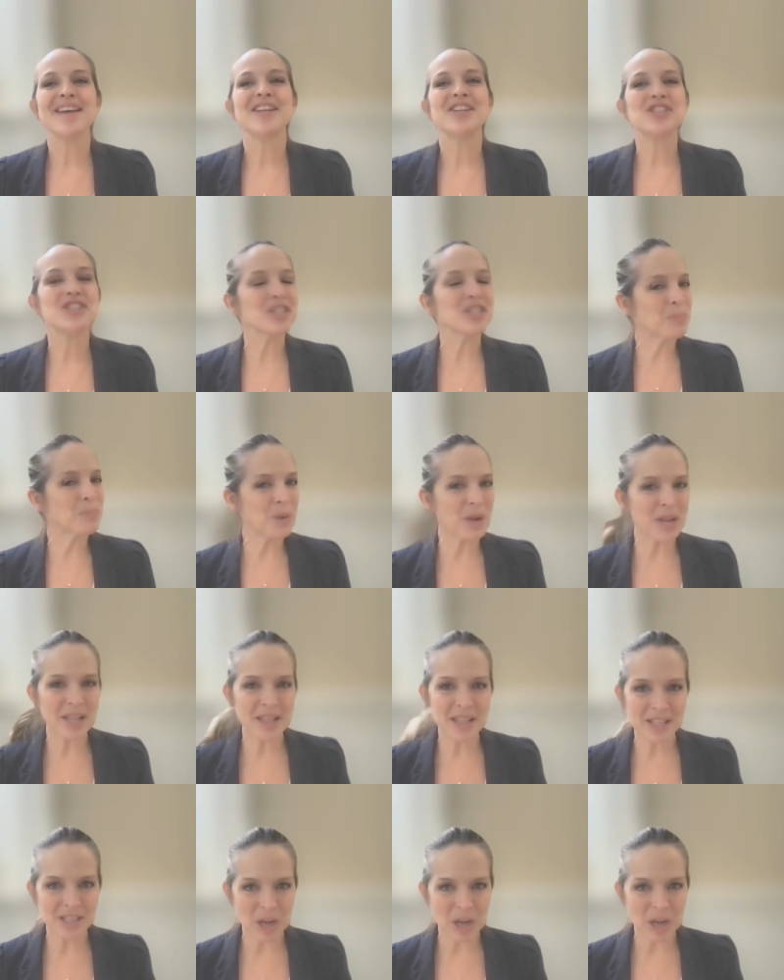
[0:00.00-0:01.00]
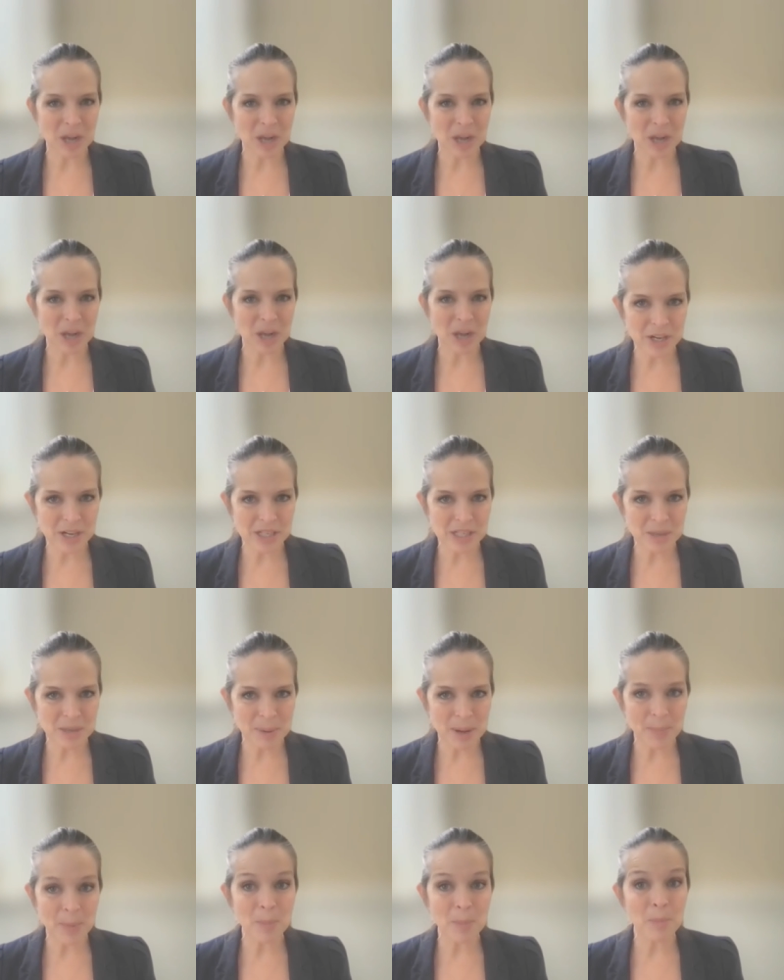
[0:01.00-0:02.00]
just bringing these opportunities to
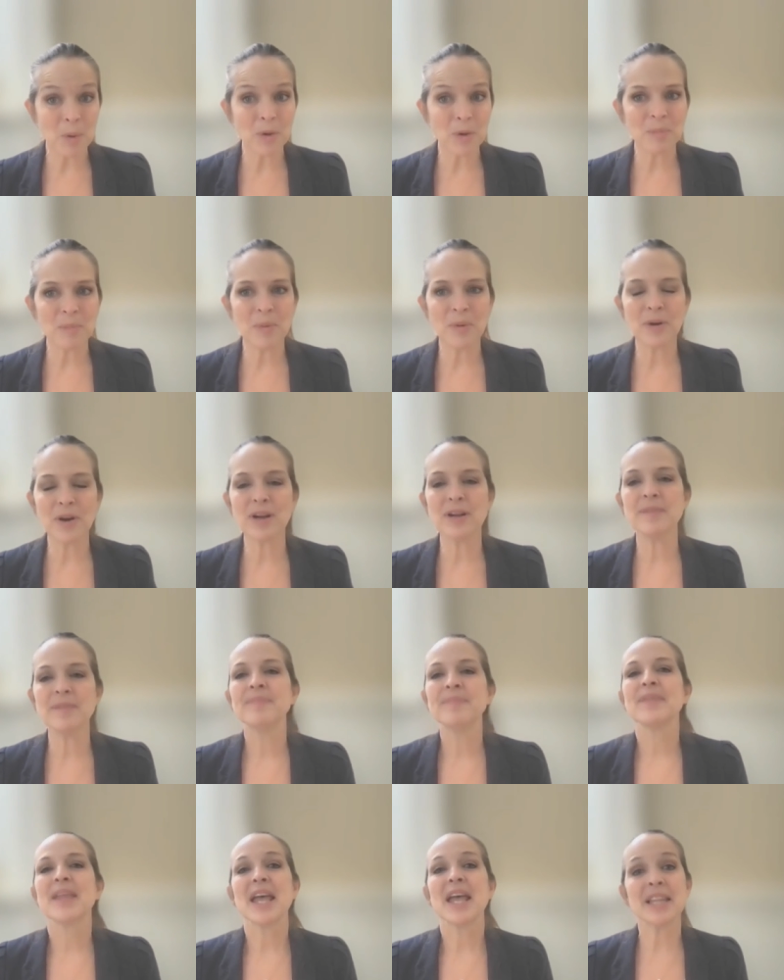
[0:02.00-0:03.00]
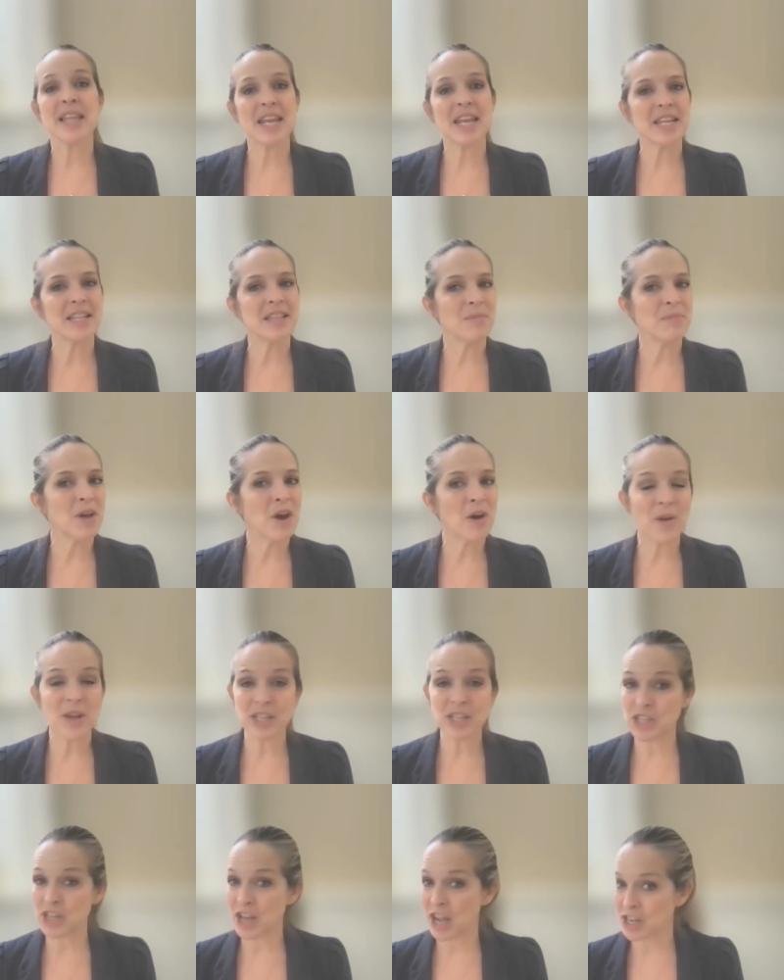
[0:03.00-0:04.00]
people more and more and letting them know
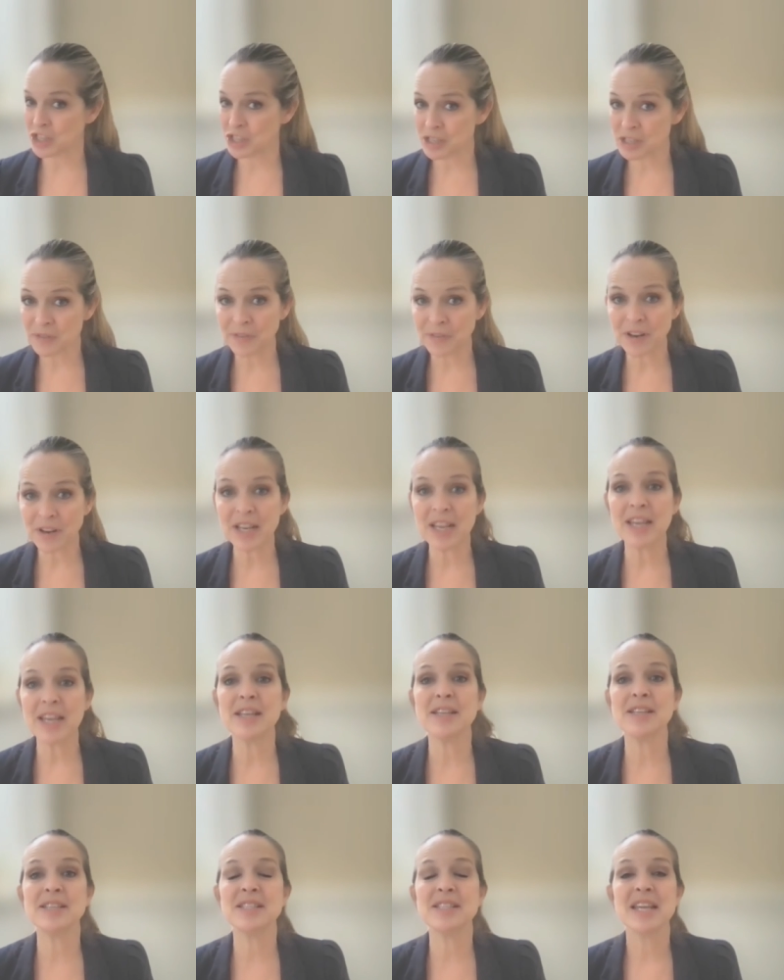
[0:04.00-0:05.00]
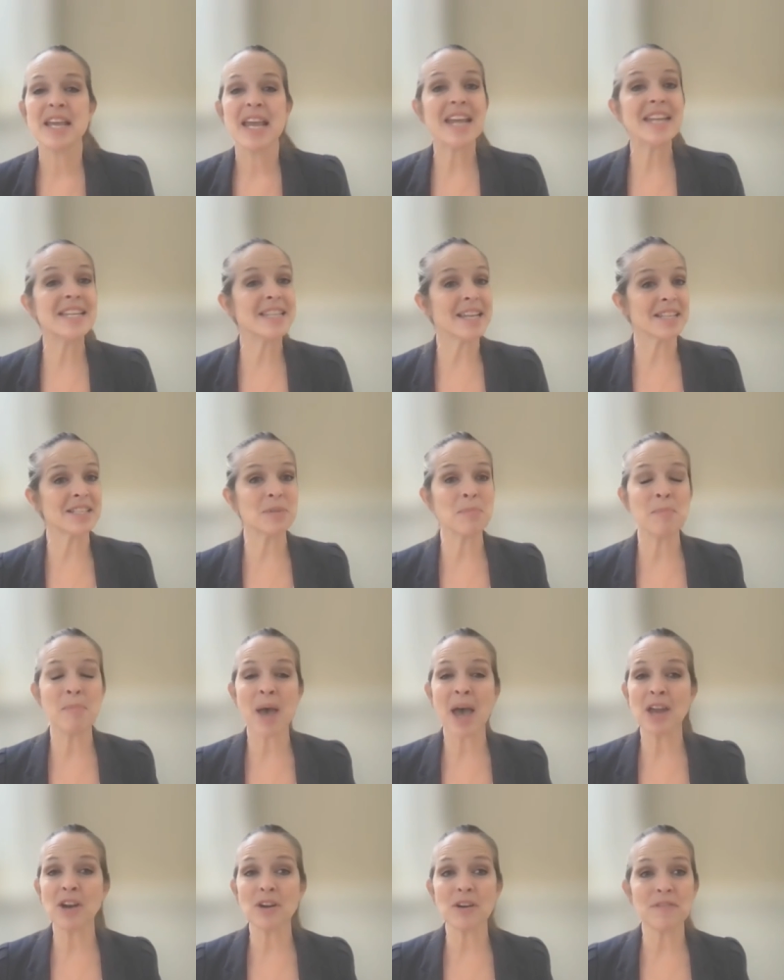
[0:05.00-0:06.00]
it's not just for kids. It doesn't
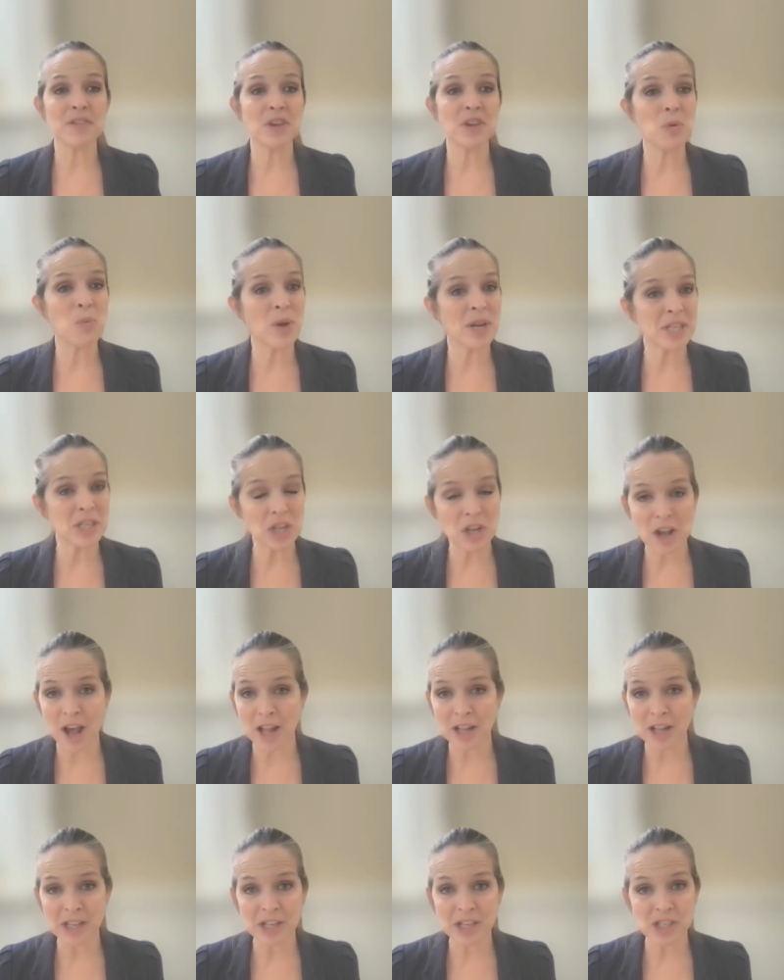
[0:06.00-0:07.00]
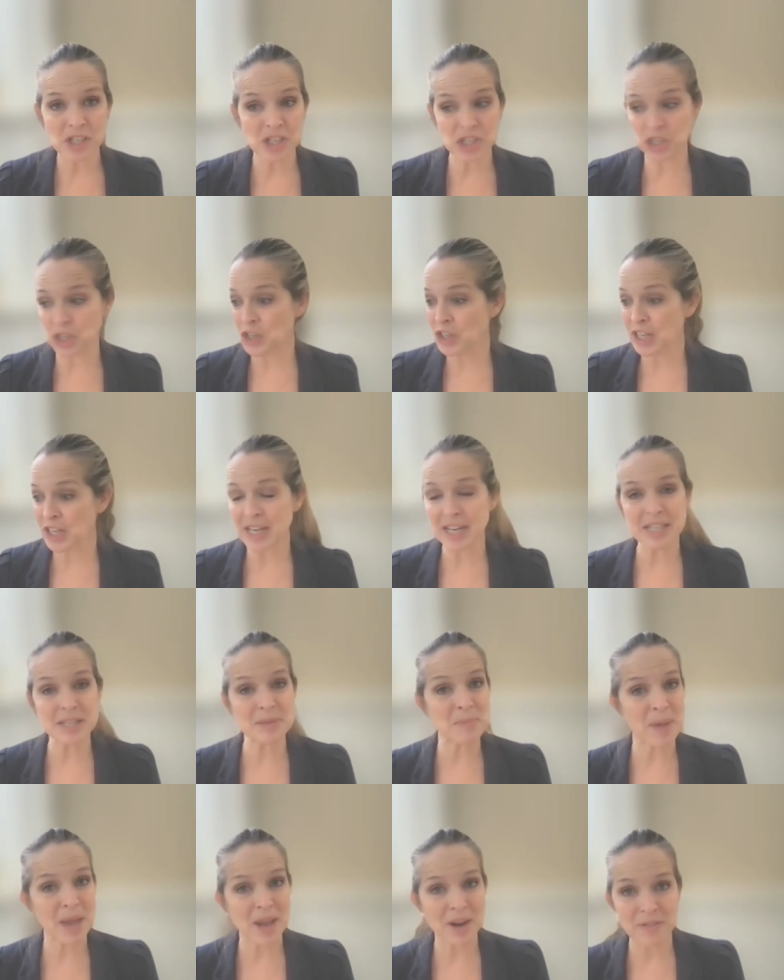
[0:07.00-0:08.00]
matter if you went to college, it certainly doesn't
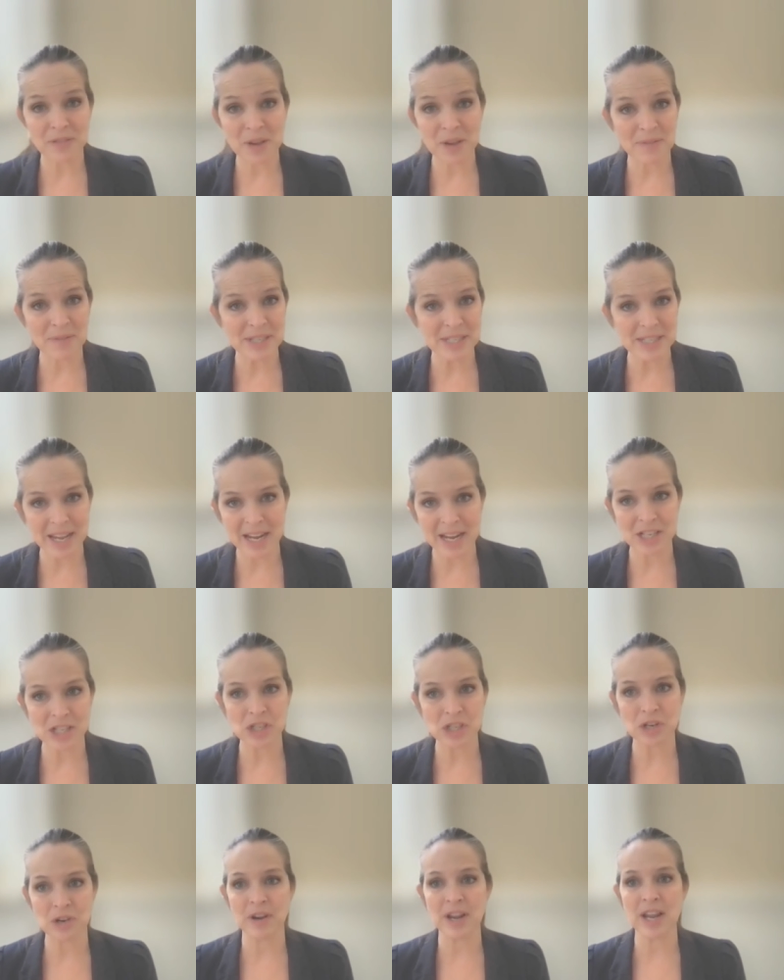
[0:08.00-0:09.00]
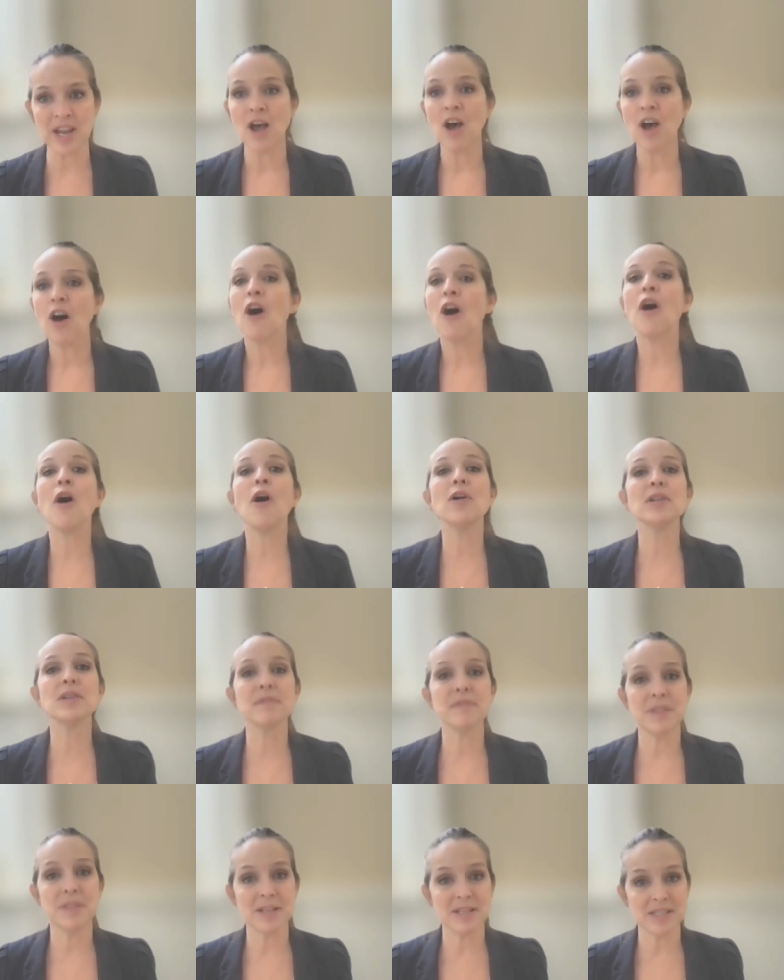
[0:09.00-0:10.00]
matter if you have a science degree. All
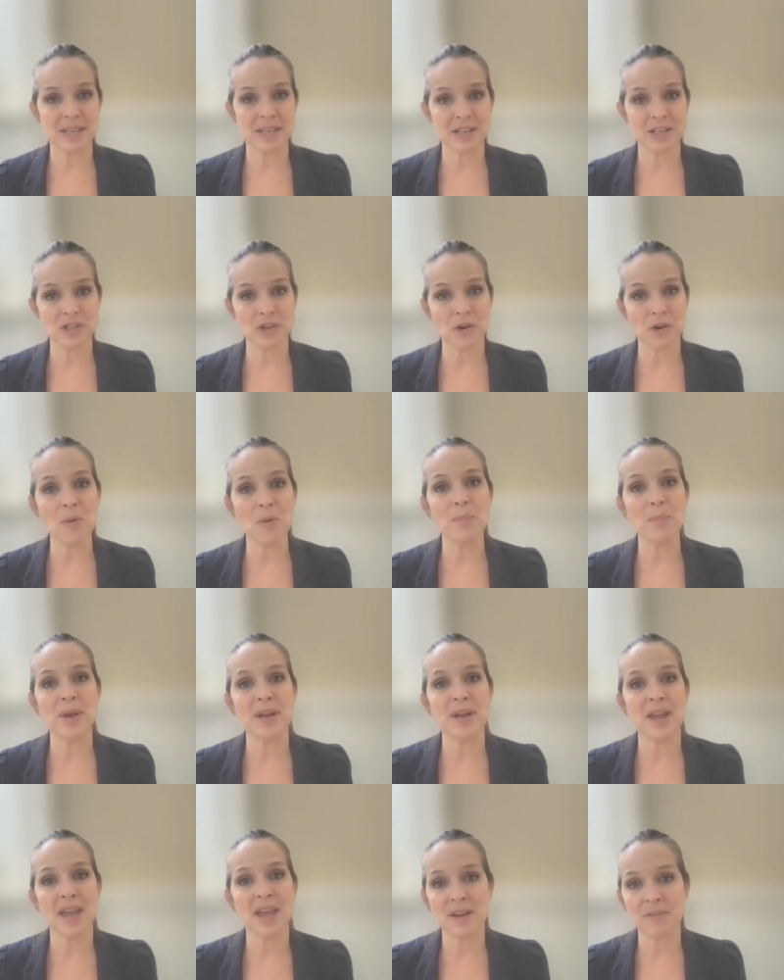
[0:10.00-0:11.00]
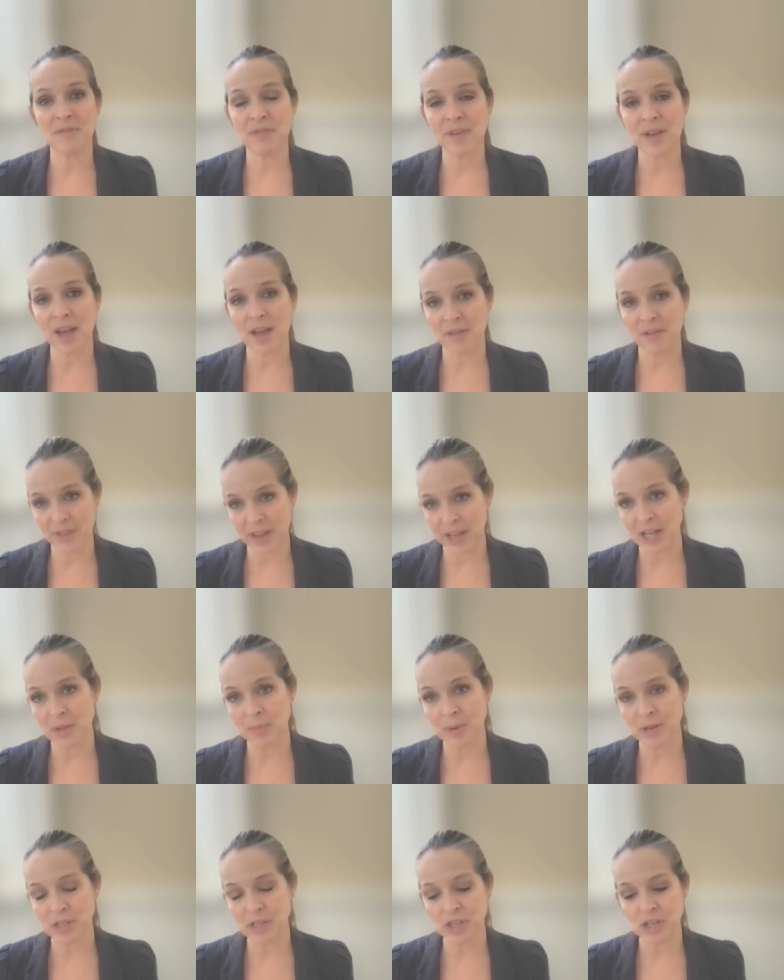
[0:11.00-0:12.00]
of these things are open and
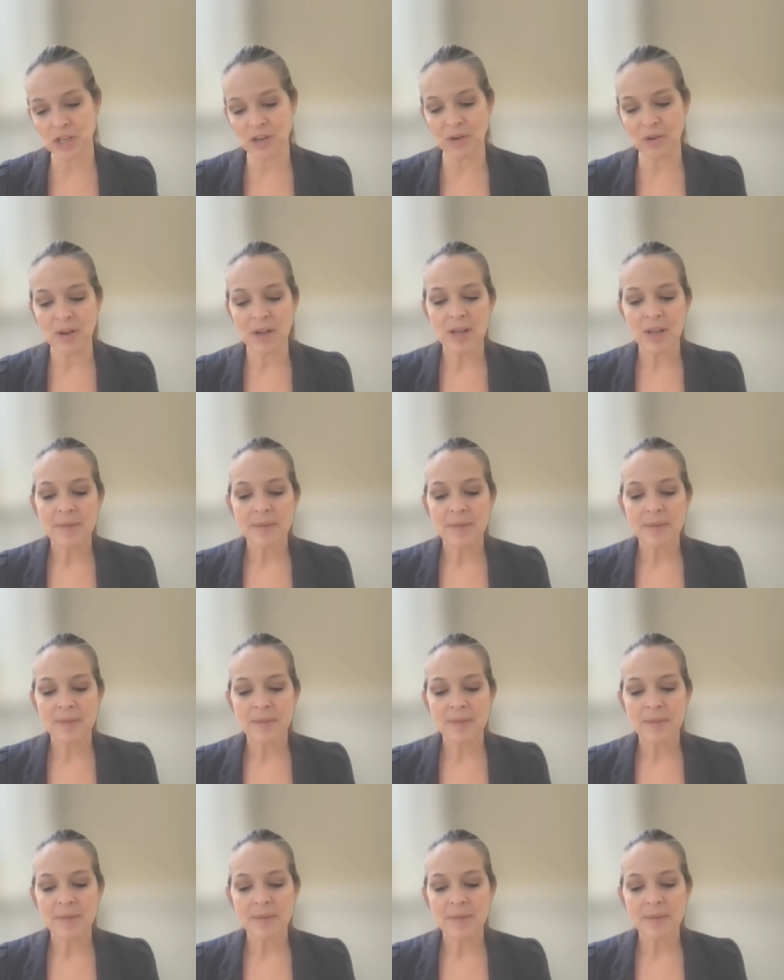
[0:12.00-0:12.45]
available to you